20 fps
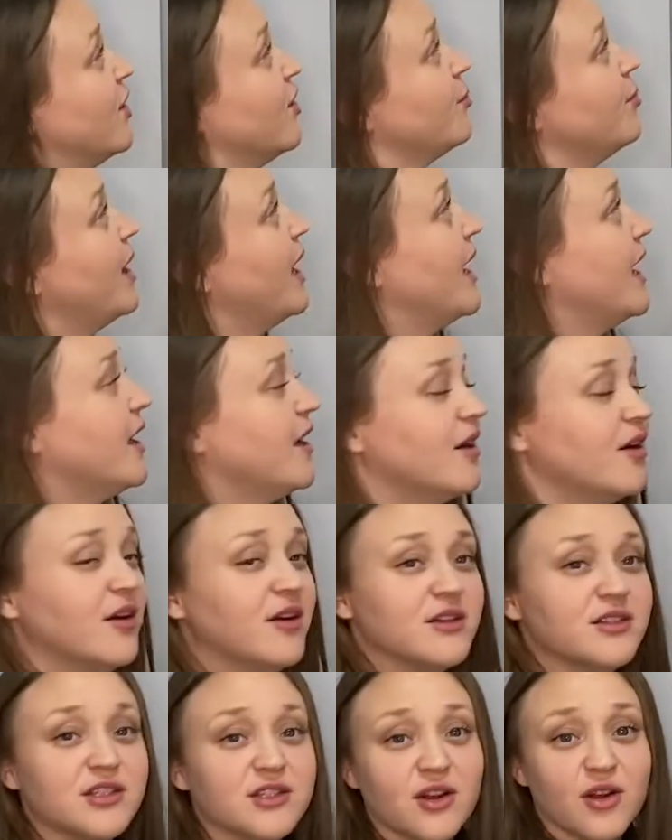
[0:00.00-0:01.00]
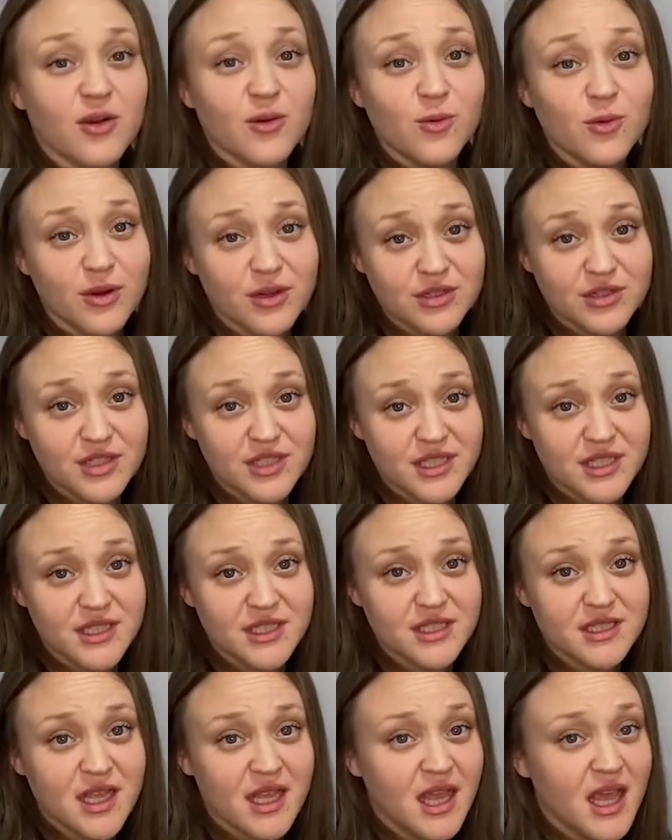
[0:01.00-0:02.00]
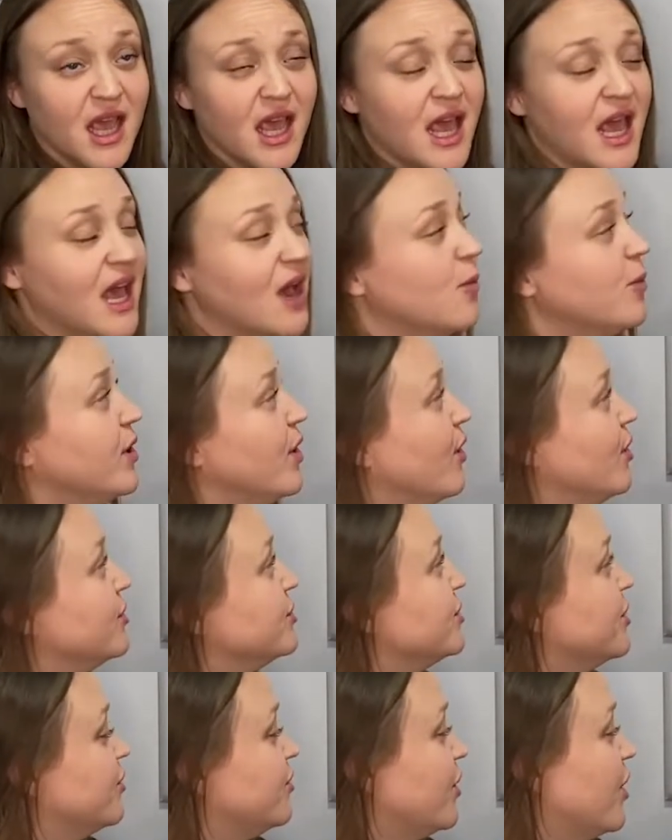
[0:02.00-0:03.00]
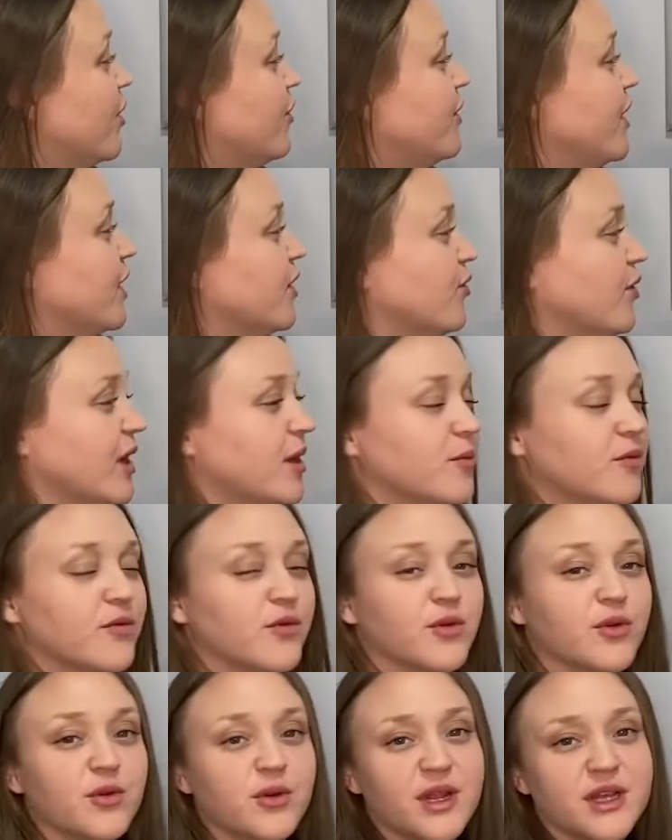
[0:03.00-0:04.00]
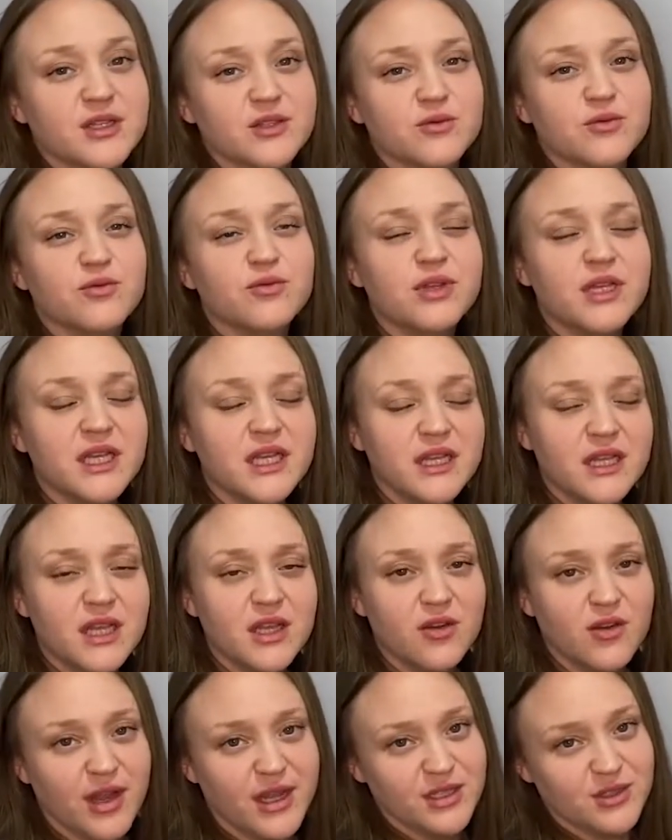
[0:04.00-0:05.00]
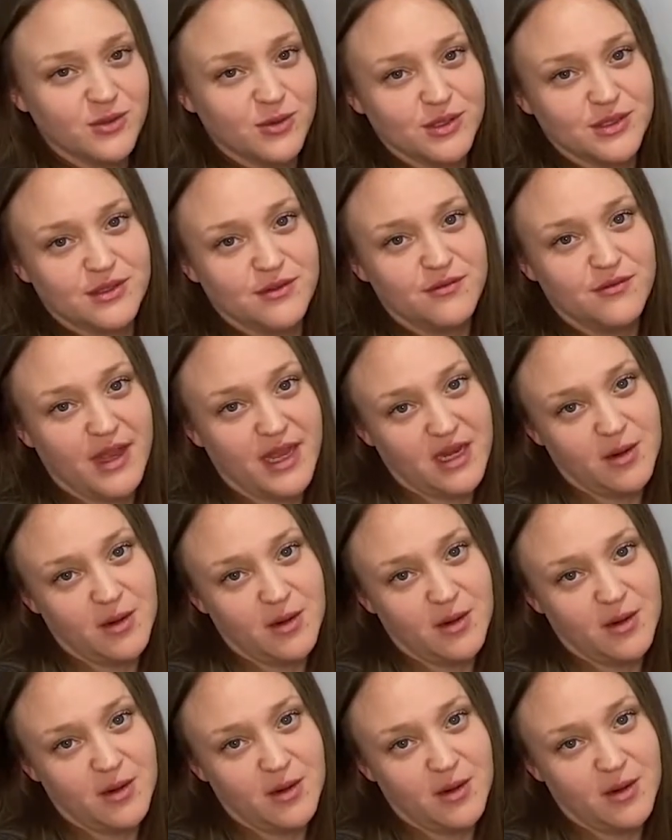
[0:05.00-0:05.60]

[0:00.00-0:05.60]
and our pears and our oranges. And we also know that grapefruit is a really great source of